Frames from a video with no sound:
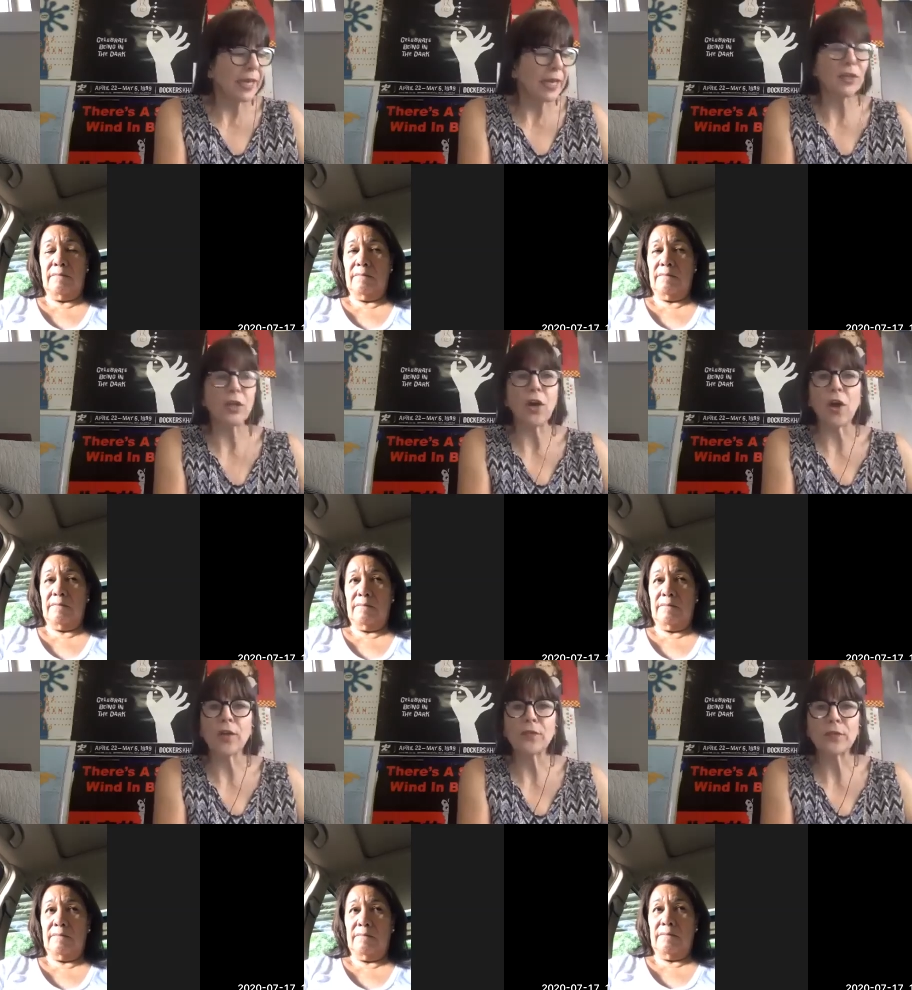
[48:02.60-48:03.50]
Speaker 1: get a
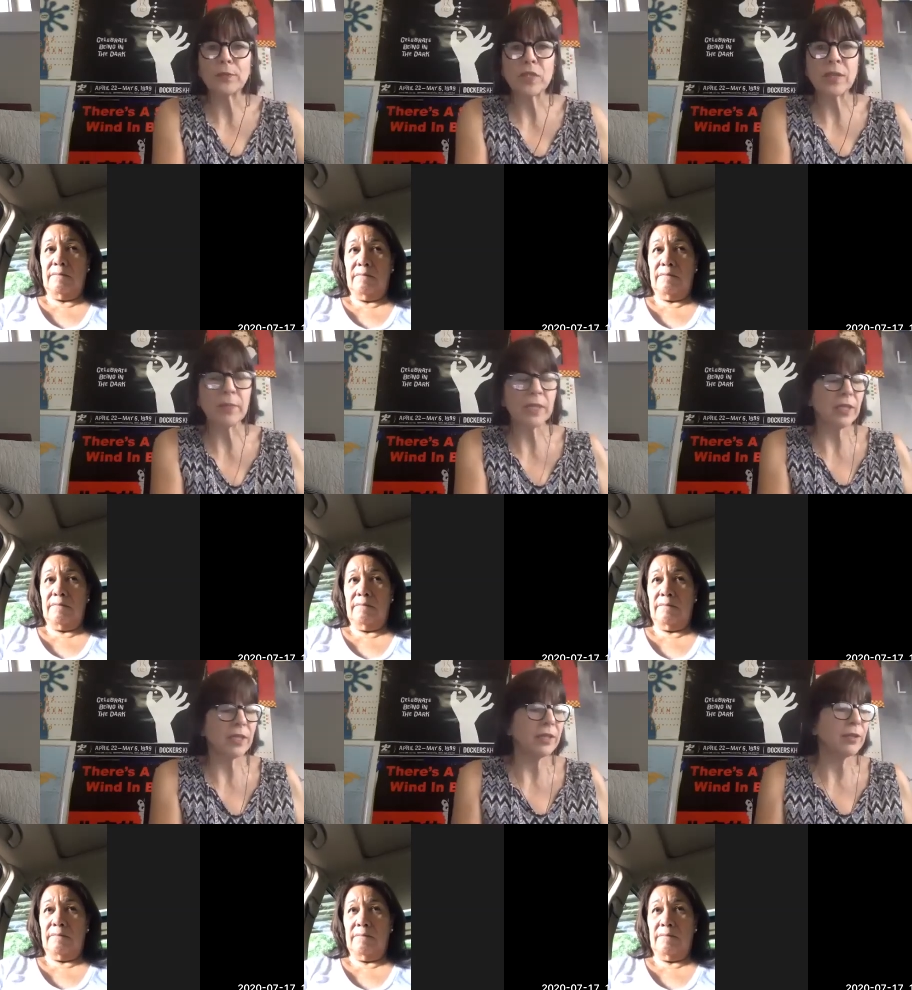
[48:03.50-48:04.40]
call from
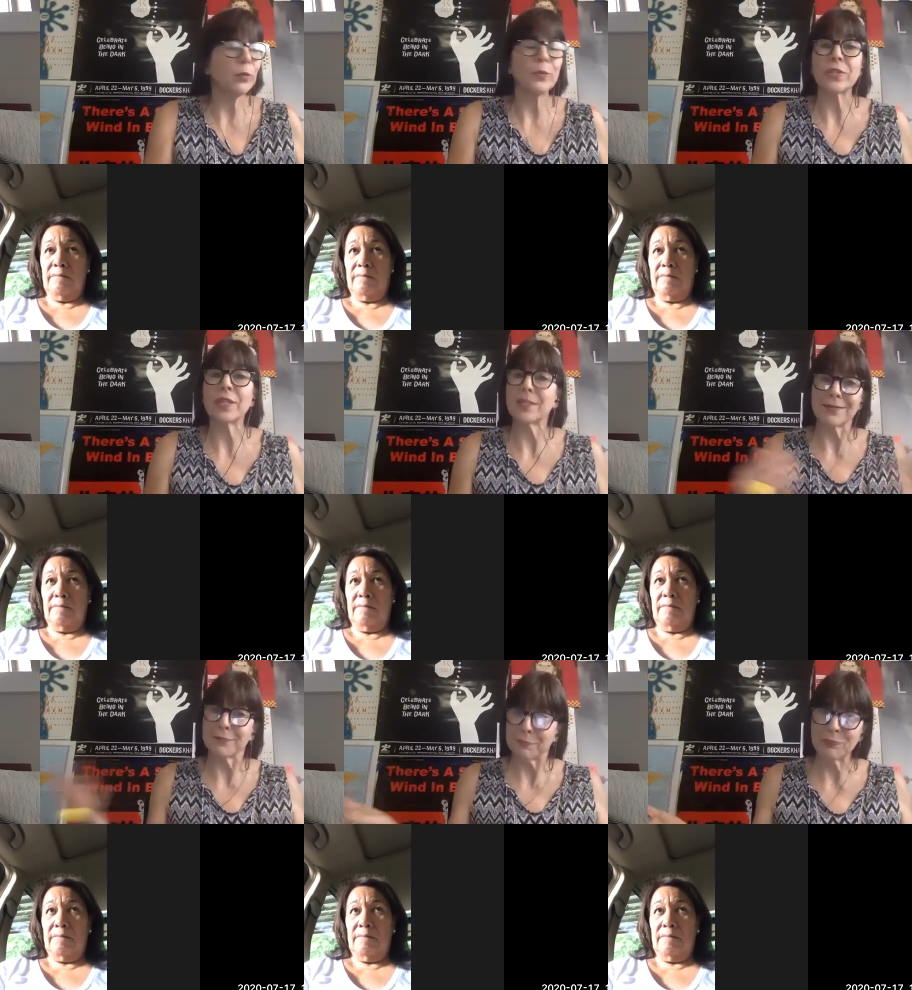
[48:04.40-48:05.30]
somebody who
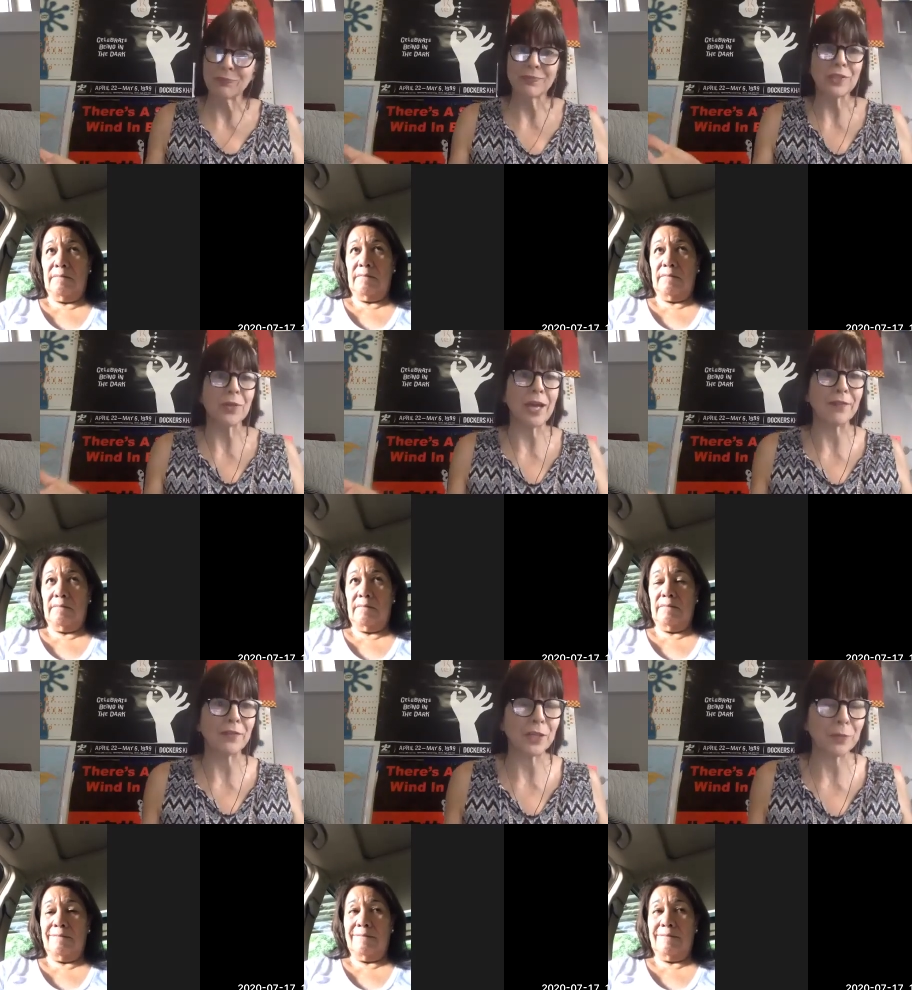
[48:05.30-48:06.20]
says do you have
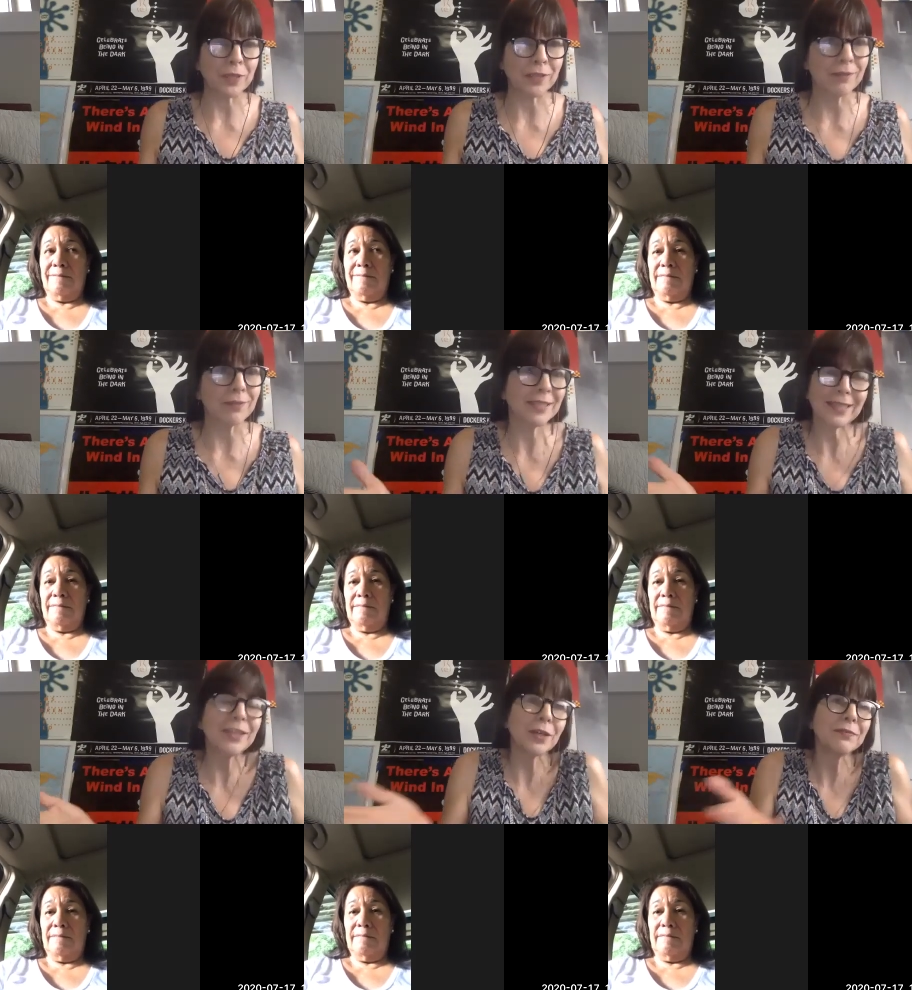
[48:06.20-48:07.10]
anyone
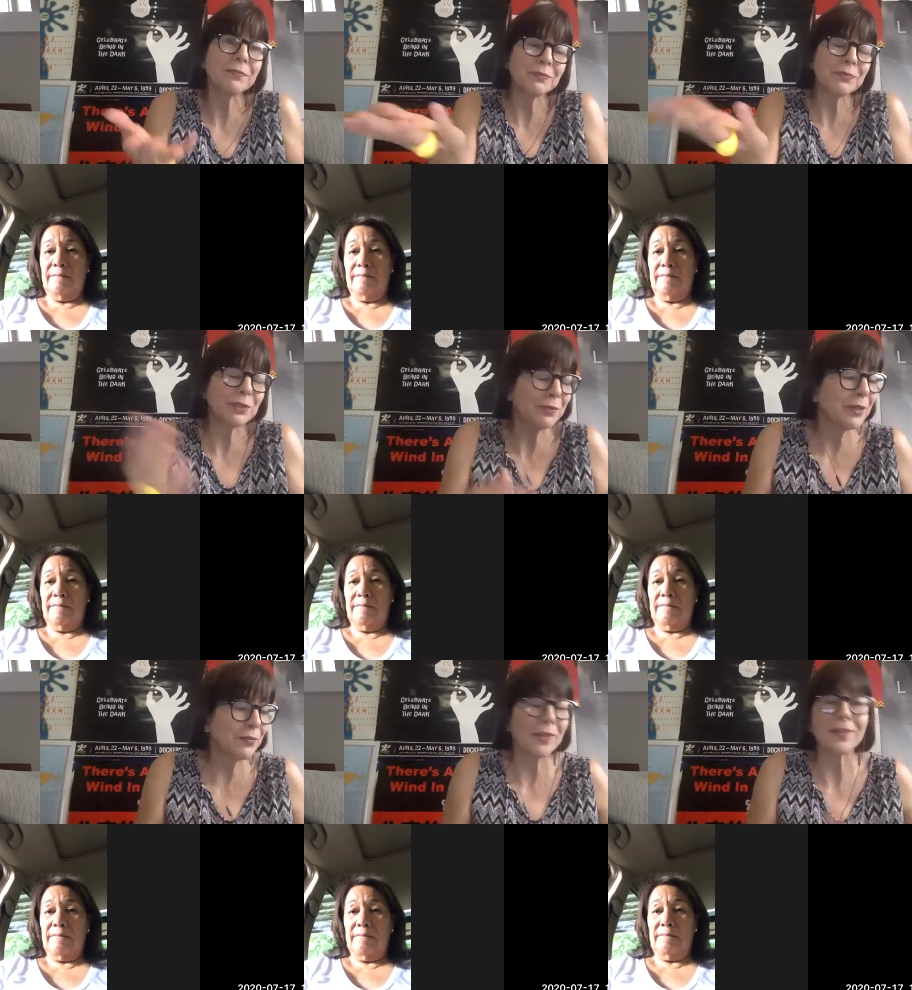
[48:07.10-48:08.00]
yeah so
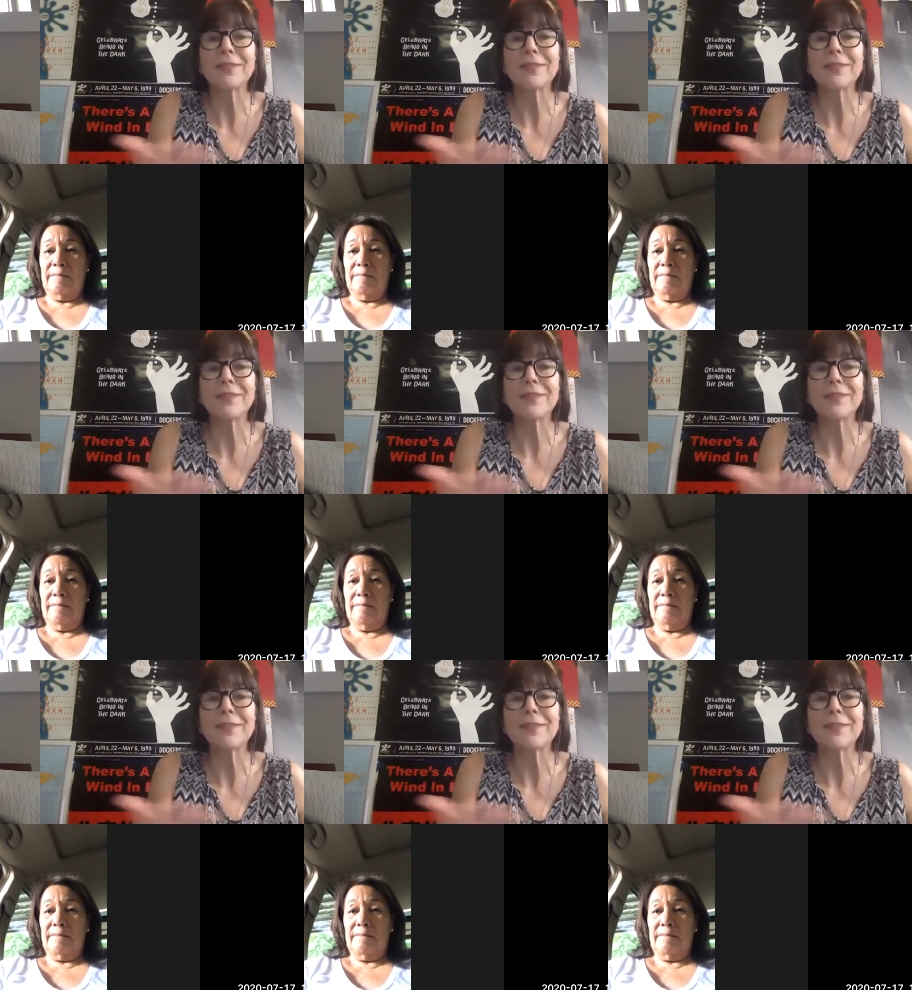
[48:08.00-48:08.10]
if they